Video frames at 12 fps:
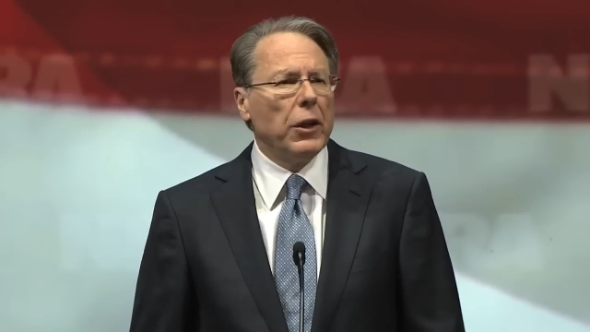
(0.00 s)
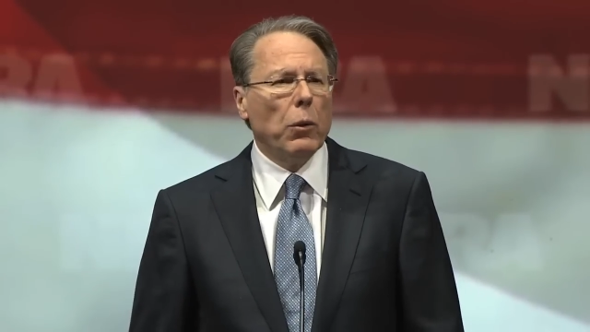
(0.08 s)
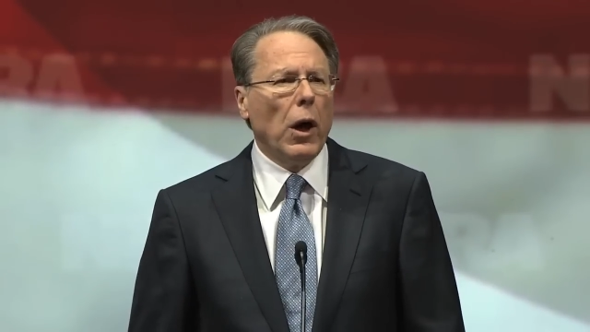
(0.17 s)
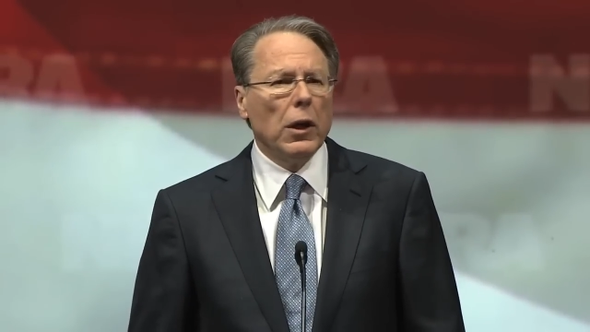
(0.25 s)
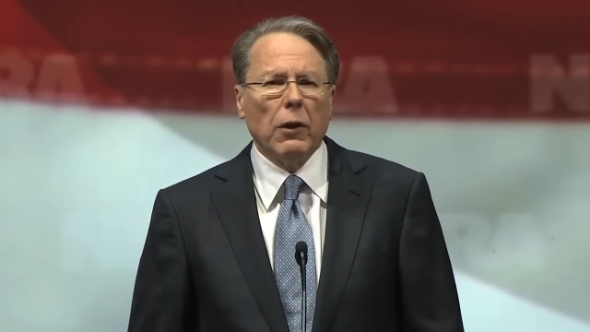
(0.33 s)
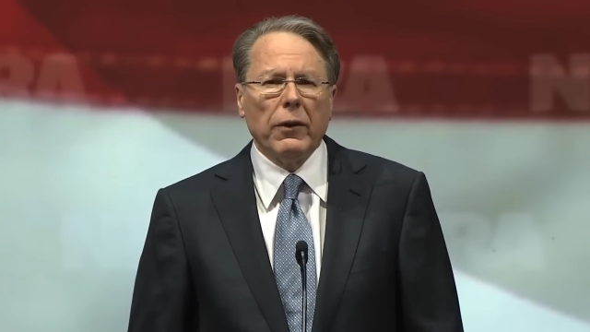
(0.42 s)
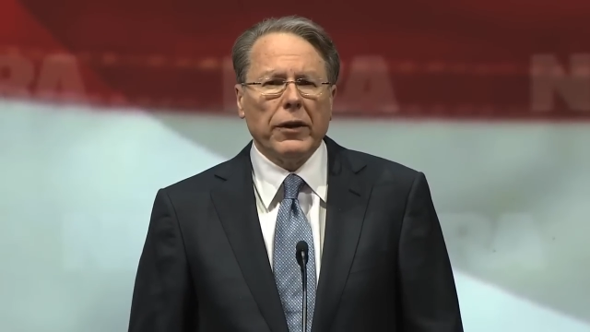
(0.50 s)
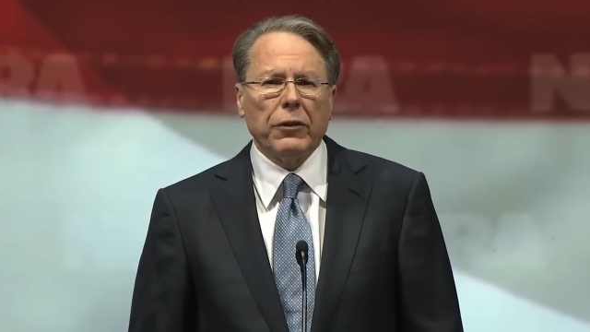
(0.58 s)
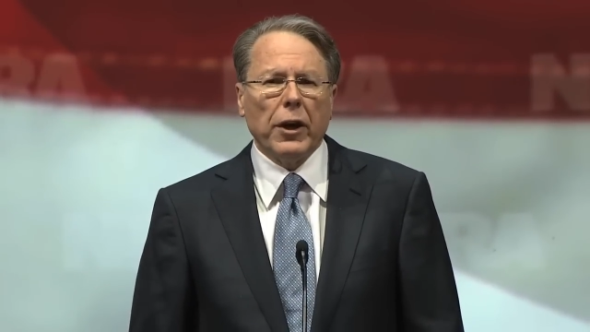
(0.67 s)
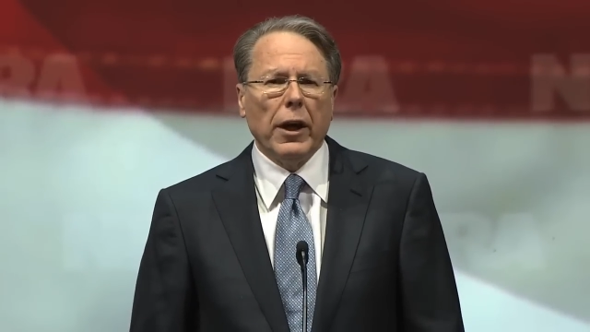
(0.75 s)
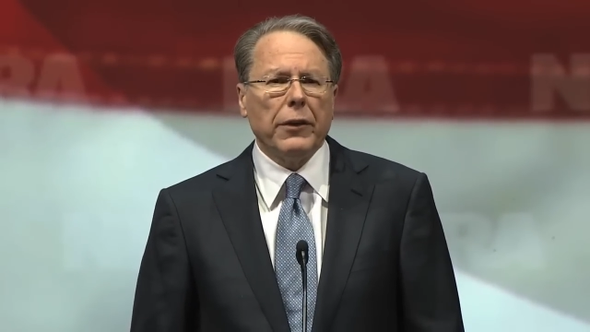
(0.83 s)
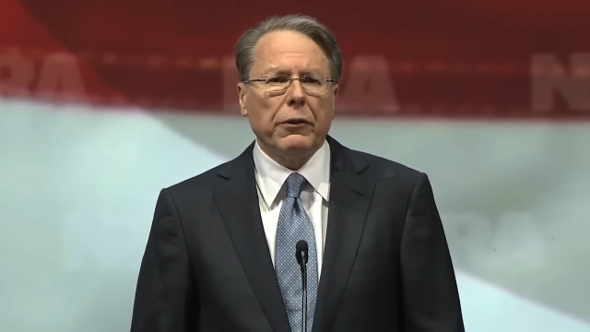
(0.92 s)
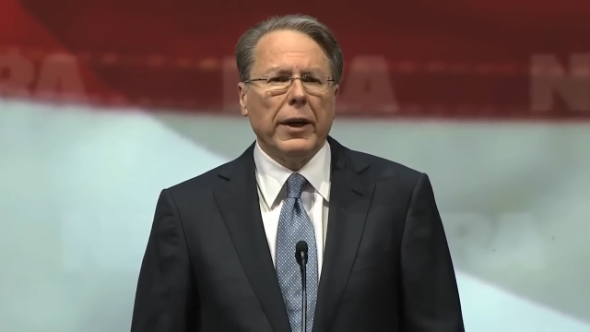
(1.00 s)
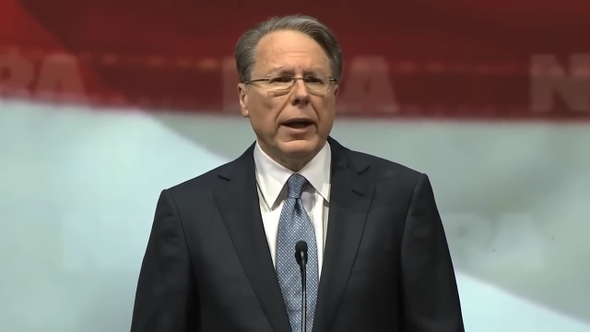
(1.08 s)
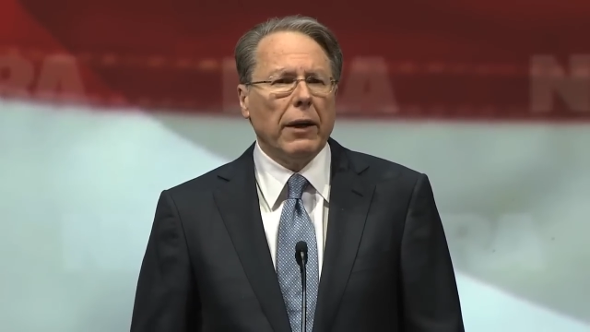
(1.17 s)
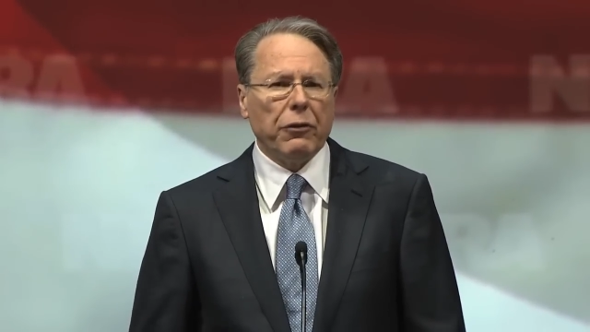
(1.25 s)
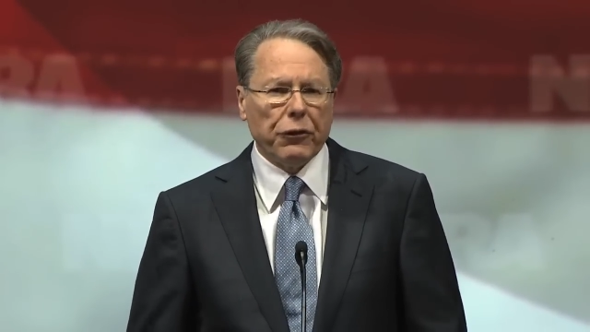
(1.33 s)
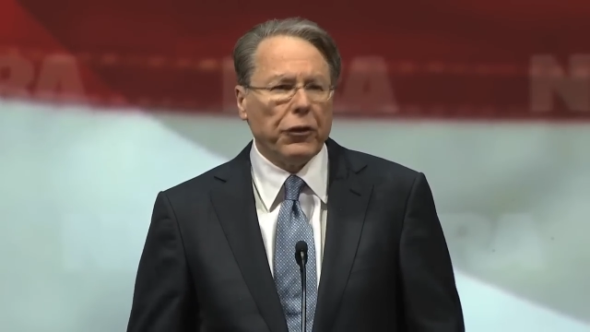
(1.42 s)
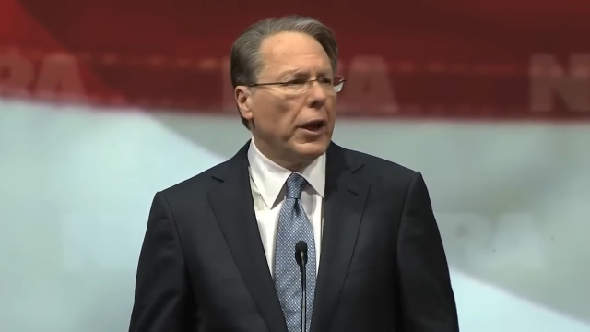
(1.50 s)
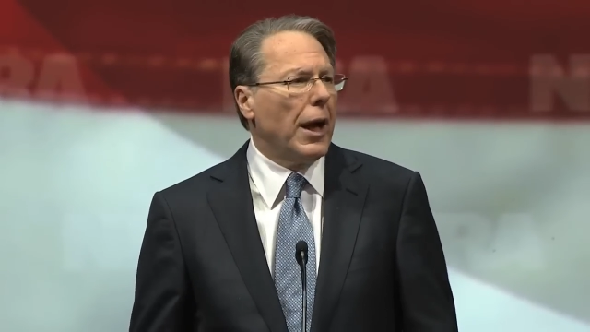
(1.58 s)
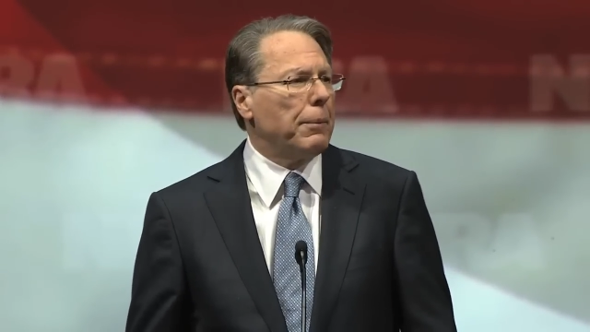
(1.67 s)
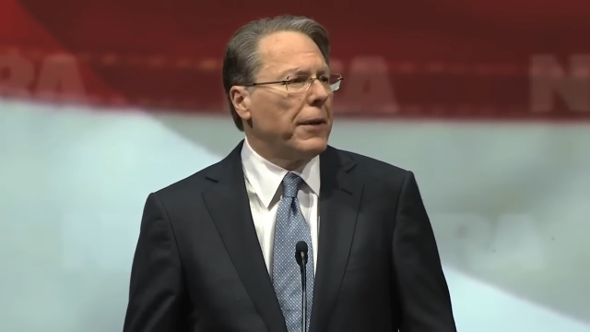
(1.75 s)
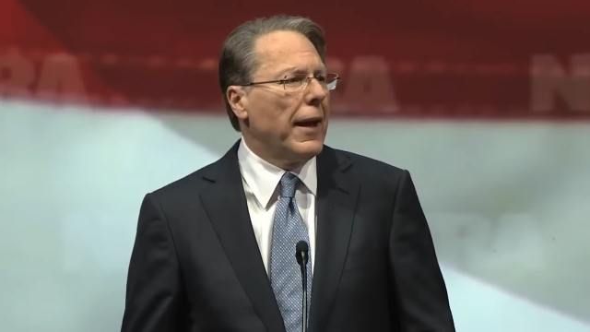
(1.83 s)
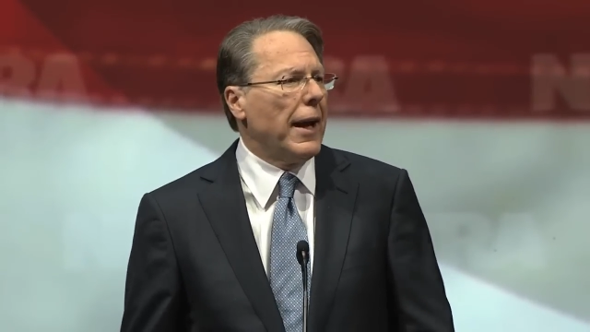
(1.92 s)
you all over this country have stood
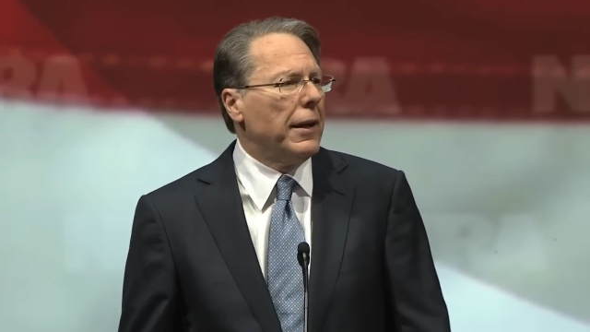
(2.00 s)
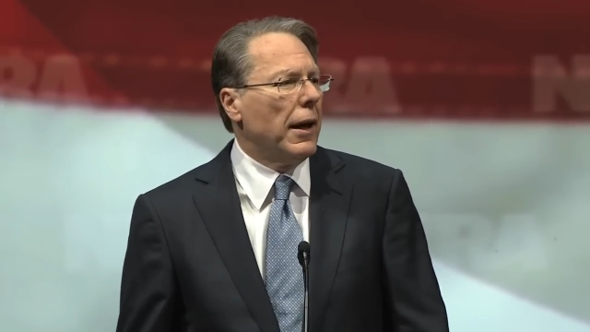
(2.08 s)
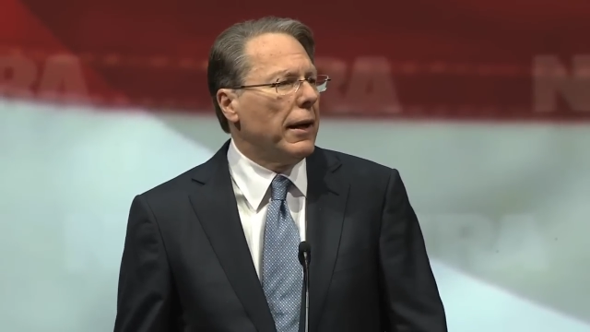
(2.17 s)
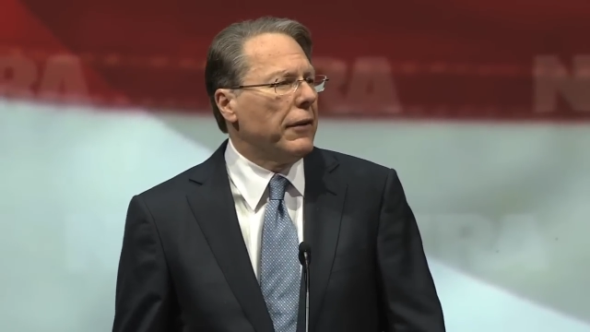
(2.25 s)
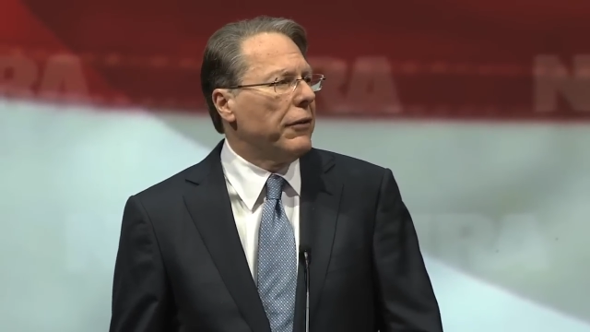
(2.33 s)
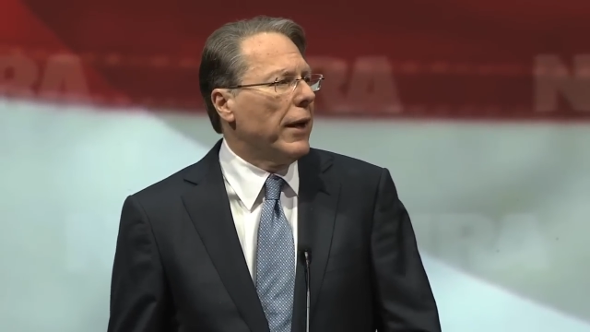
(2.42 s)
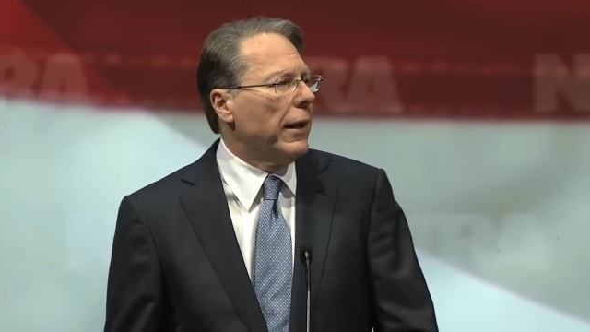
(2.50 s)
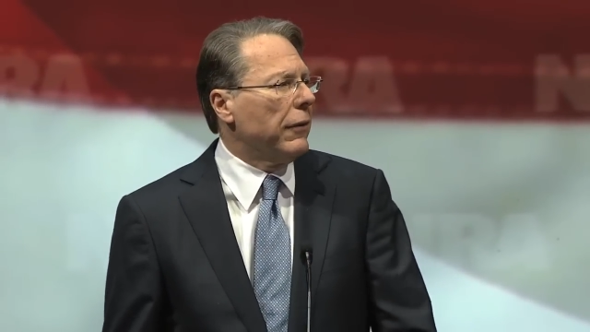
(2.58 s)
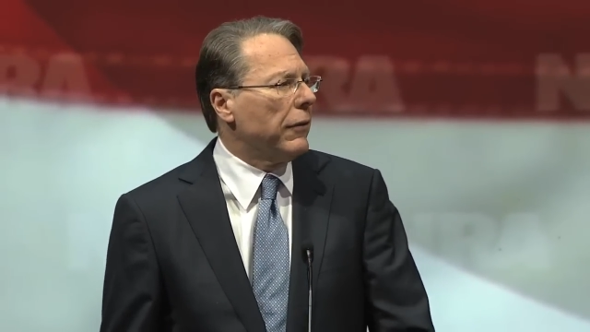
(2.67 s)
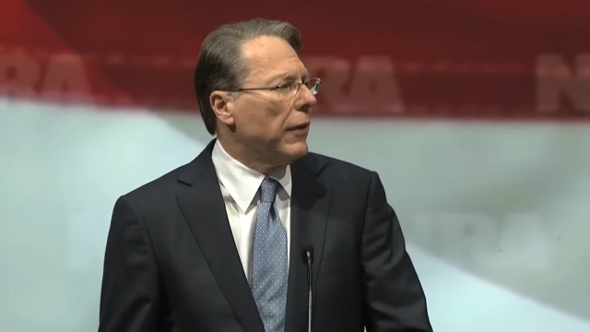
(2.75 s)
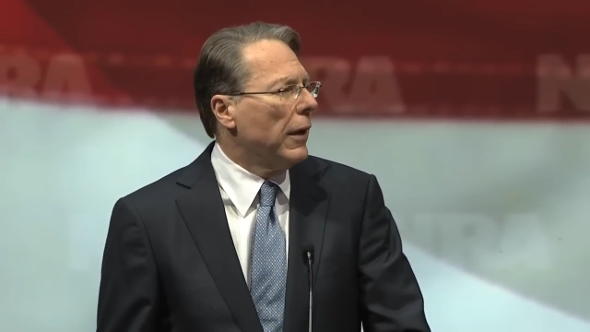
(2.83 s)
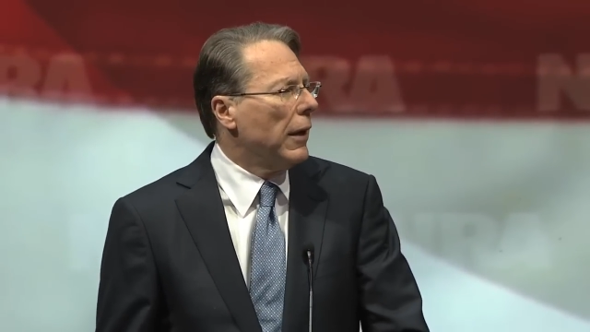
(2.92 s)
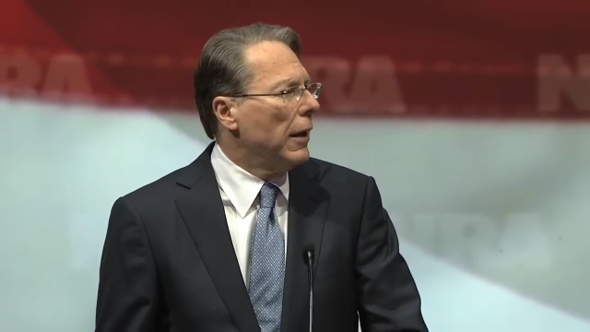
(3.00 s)
up to that nonsense.